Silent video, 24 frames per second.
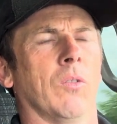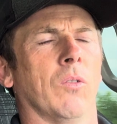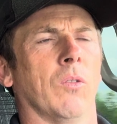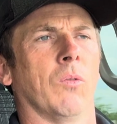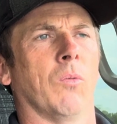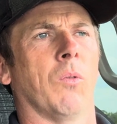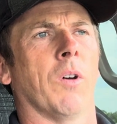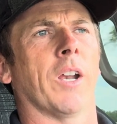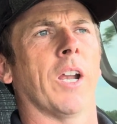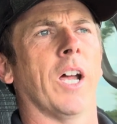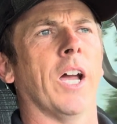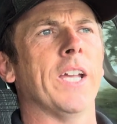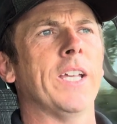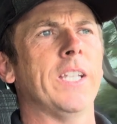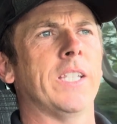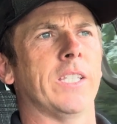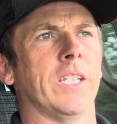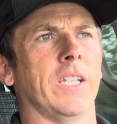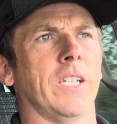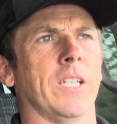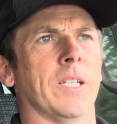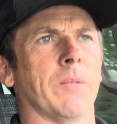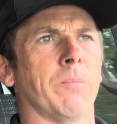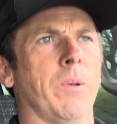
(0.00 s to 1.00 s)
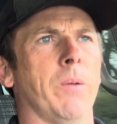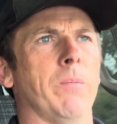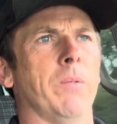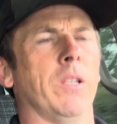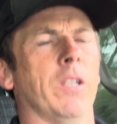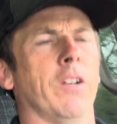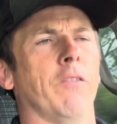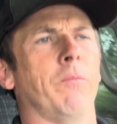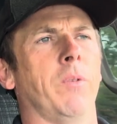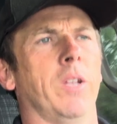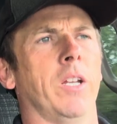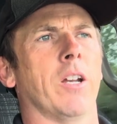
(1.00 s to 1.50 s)
what I see is people
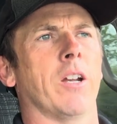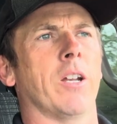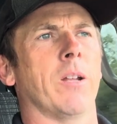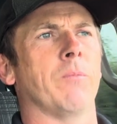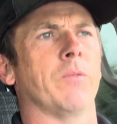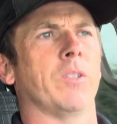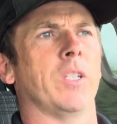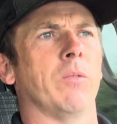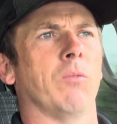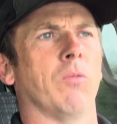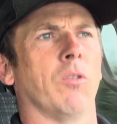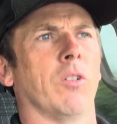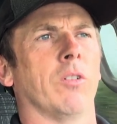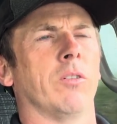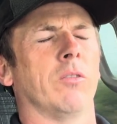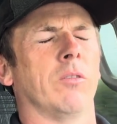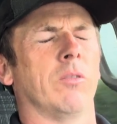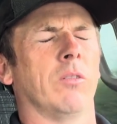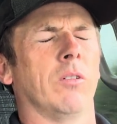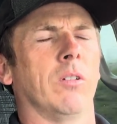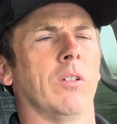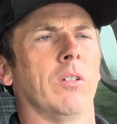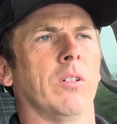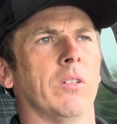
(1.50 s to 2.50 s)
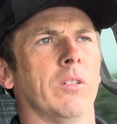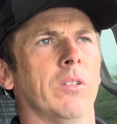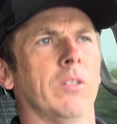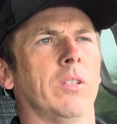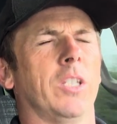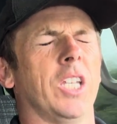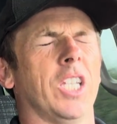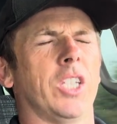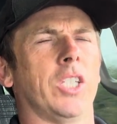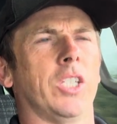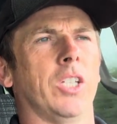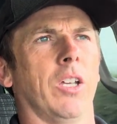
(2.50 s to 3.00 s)
that have been on MC1
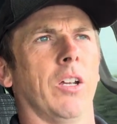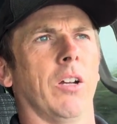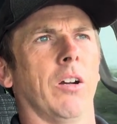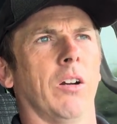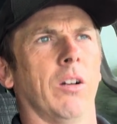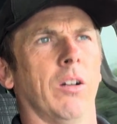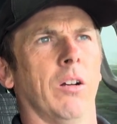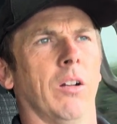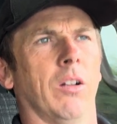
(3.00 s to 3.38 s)
this year,